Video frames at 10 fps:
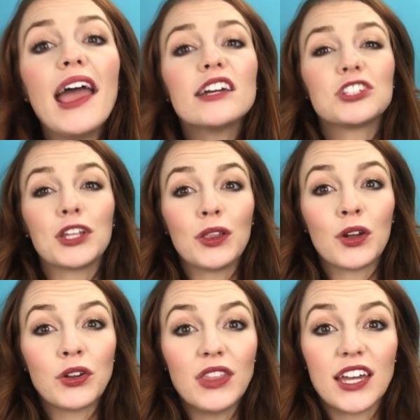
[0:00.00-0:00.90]
I actually
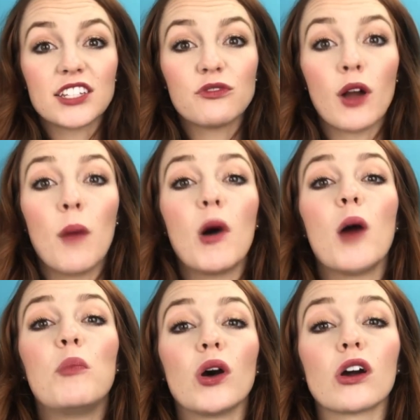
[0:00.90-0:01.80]
learned this from
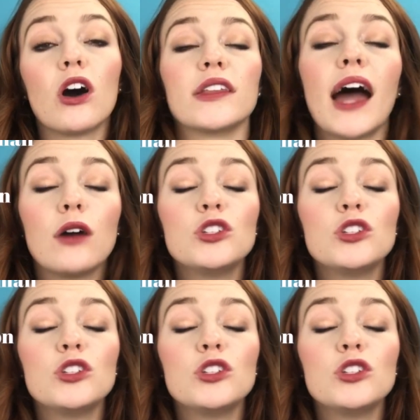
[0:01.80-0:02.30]
a book called How